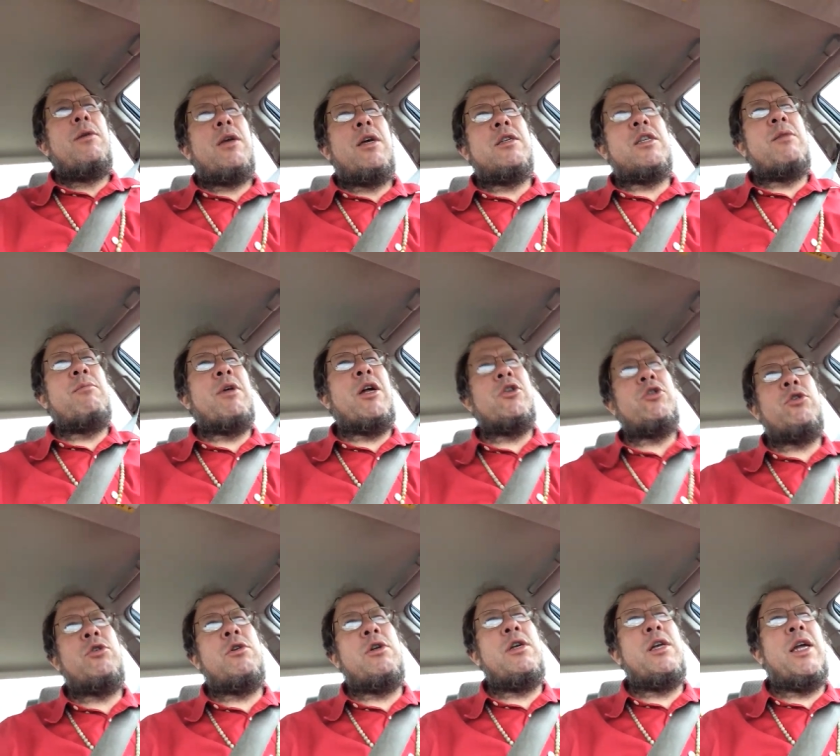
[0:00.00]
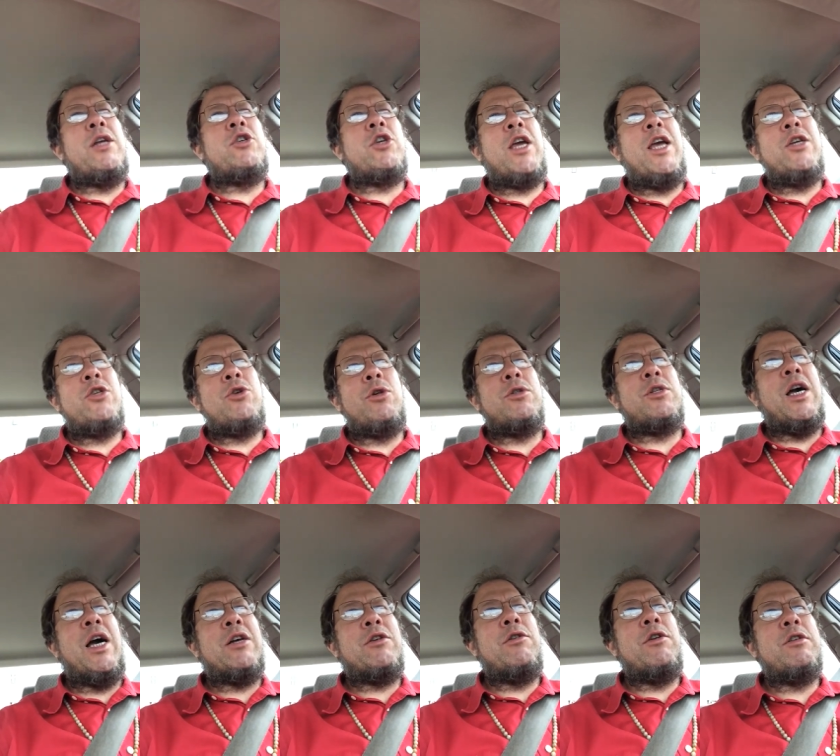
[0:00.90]
because uh, I'm not sure an educational
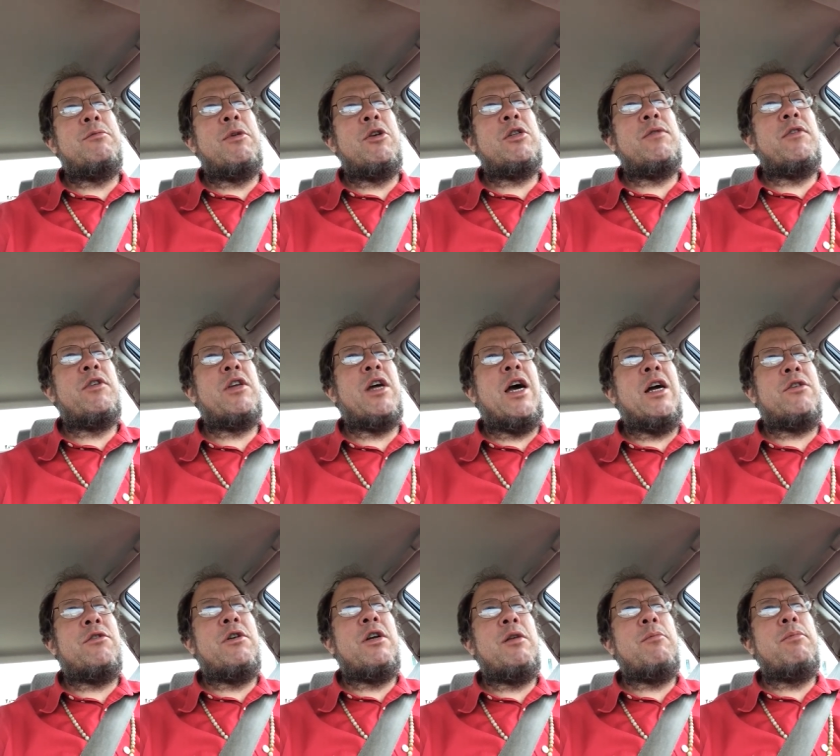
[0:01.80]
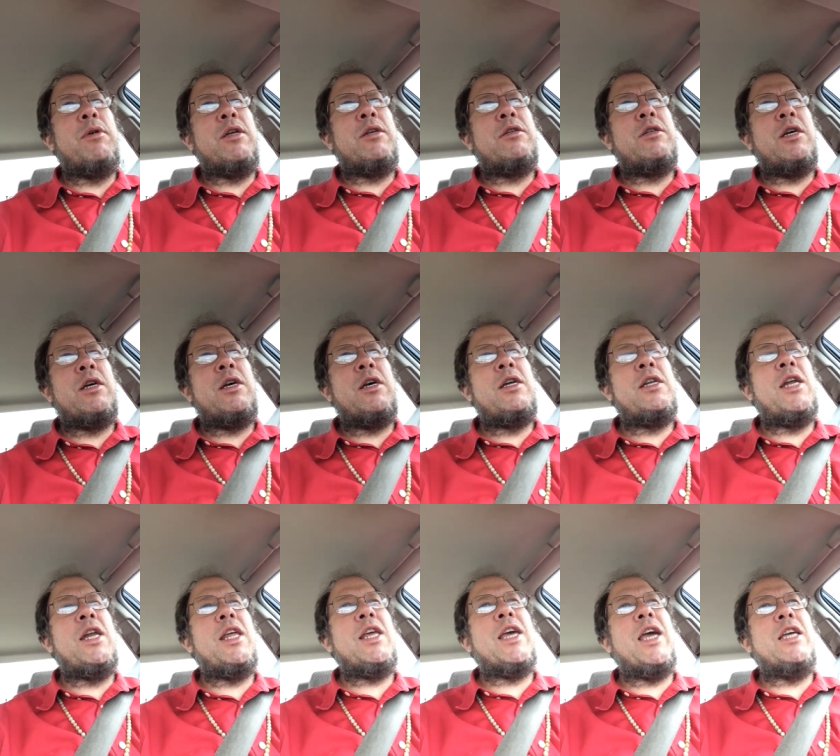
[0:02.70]
doctorate is much of a doctorate, but in
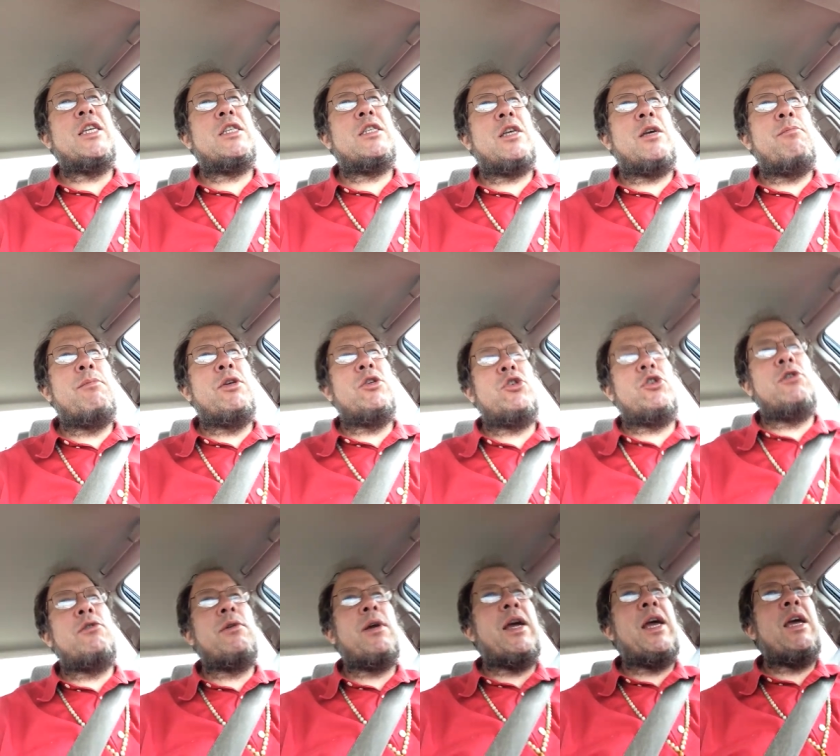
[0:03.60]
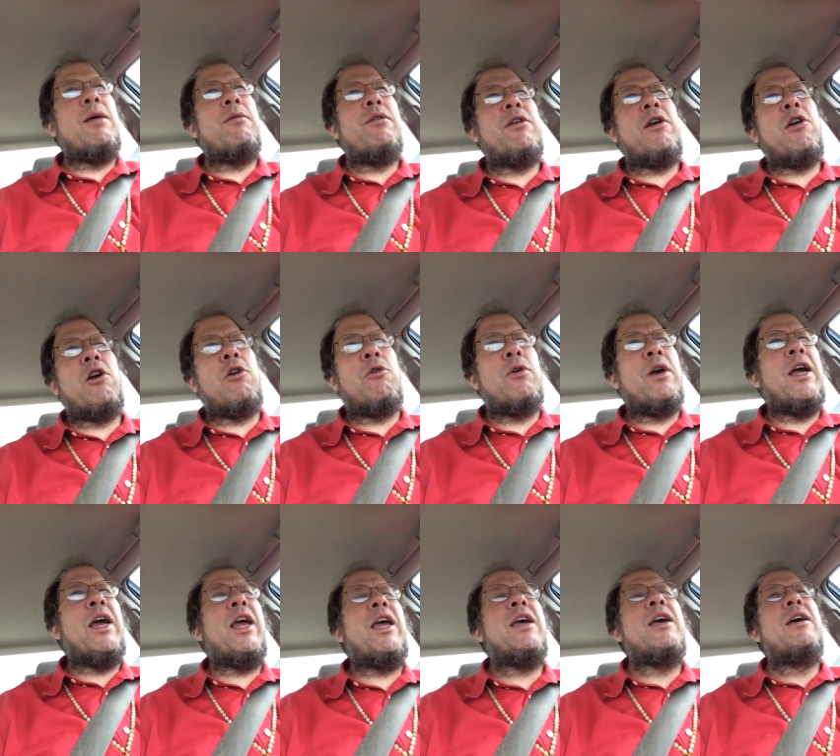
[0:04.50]
any case, Mr. Ray, Darrel
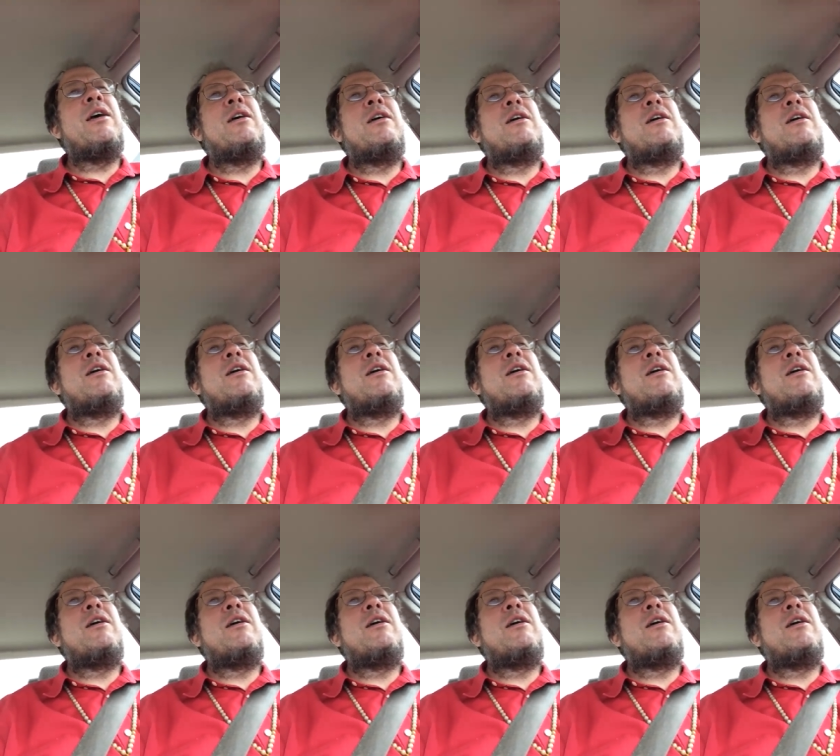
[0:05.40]
Ray,